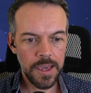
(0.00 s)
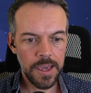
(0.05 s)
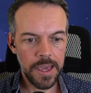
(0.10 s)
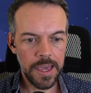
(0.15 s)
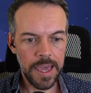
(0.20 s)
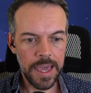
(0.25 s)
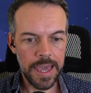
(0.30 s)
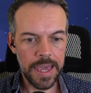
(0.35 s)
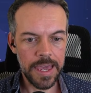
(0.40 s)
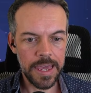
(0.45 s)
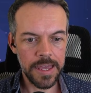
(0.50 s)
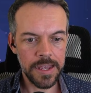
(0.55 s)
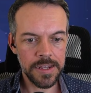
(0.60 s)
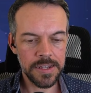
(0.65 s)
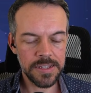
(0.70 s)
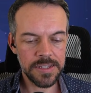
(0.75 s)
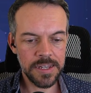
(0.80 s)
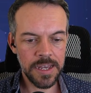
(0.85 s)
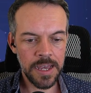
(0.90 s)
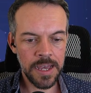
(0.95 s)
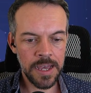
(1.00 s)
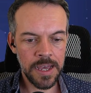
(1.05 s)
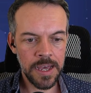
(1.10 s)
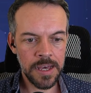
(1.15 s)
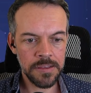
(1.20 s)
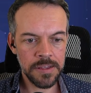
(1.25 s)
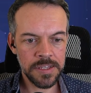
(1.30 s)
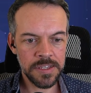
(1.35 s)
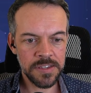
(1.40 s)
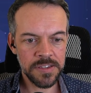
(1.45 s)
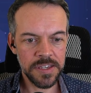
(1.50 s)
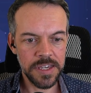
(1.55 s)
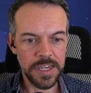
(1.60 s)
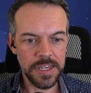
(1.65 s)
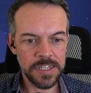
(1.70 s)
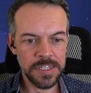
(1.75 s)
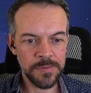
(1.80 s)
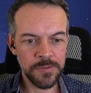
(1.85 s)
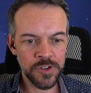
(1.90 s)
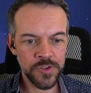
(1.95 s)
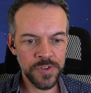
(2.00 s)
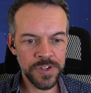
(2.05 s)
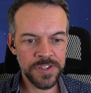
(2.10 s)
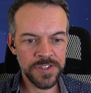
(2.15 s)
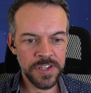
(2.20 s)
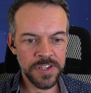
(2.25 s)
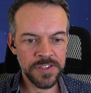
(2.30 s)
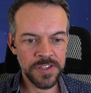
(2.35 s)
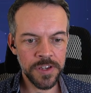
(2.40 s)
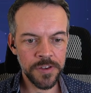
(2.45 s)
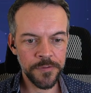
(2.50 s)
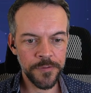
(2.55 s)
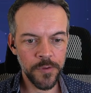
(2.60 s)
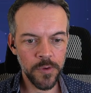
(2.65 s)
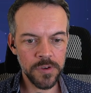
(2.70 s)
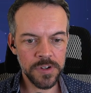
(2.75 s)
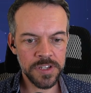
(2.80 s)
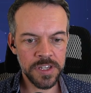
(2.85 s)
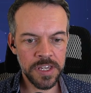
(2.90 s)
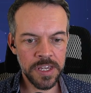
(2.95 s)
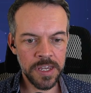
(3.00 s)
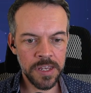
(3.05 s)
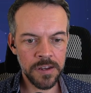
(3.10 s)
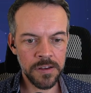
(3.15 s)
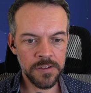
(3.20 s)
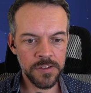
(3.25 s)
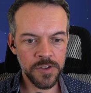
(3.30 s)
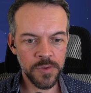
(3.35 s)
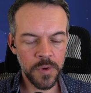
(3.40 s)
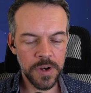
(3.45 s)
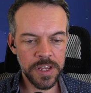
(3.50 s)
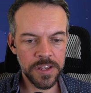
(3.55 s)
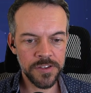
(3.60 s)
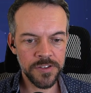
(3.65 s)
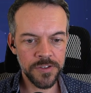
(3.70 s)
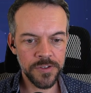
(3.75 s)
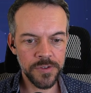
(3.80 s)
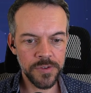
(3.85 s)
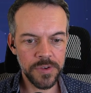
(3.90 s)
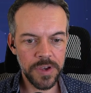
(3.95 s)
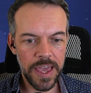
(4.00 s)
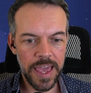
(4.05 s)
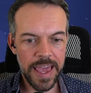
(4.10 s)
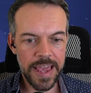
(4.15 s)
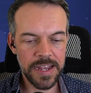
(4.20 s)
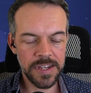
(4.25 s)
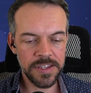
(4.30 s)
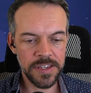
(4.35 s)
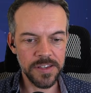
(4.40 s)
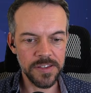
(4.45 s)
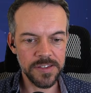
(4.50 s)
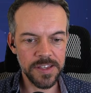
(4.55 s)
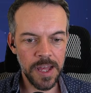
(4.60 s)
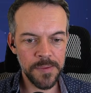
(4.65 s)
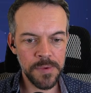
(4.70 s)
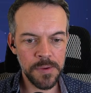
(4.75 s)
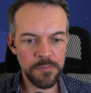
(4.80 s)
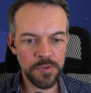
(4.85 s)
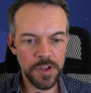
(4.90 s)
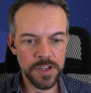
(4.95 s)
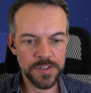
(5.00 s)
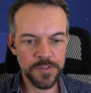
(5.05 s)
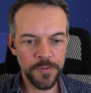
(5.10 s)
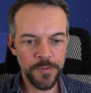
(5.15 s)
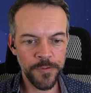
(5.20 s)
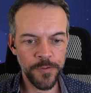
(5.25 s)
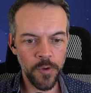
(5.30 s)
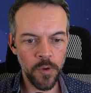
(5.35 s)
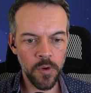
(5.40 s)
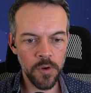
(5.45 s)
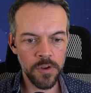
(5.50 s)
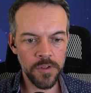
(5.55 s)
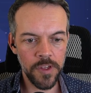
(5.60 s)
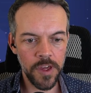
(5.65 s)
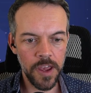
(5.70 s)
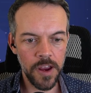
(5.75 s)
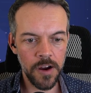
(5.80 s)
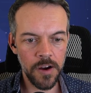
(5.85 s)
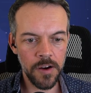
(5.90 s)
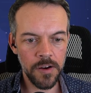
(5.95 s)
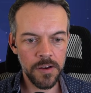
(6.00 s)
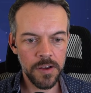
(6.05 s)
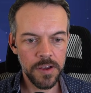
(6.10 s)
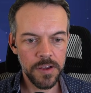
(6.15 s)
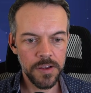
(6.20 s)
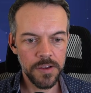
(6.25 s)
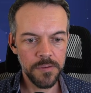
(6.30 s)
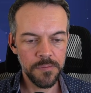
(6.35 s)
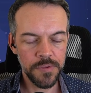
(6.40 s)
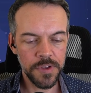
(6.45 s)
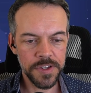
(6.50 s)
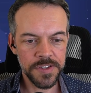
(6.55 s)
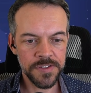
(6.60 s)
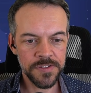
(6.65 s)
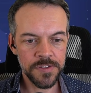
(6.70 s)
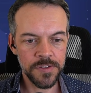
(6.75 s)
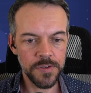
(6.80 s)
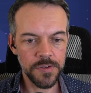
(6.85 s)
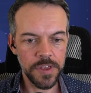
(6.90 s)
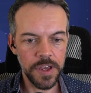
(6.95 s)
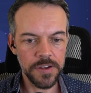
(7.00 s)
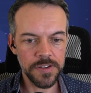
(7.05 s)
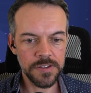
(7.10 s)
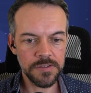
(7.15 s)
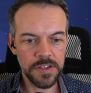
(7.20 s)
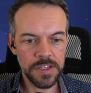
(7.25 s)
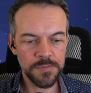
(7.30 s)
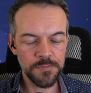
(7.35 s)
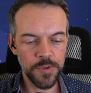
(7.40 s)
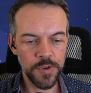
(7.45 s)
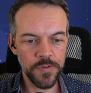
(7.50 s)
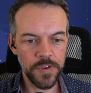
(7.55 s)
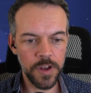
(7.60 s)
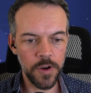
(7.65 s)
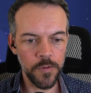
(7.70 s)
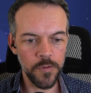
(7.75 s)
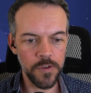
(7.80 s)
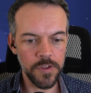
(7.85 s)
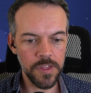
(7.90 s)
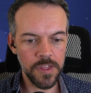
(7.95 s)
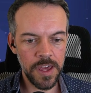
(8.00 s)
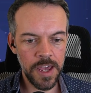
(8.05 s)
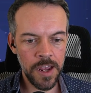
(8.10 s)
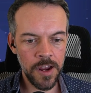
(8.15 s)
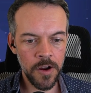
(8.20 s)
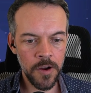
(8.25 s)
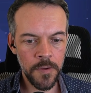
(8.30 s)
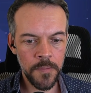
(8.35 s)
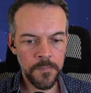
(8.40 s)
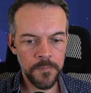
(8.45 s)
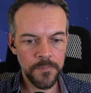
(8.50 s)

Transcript: And let's see, symmetry 16, 14, 22, 18. So that'd be +4 there, +2 there. So let's move it over there.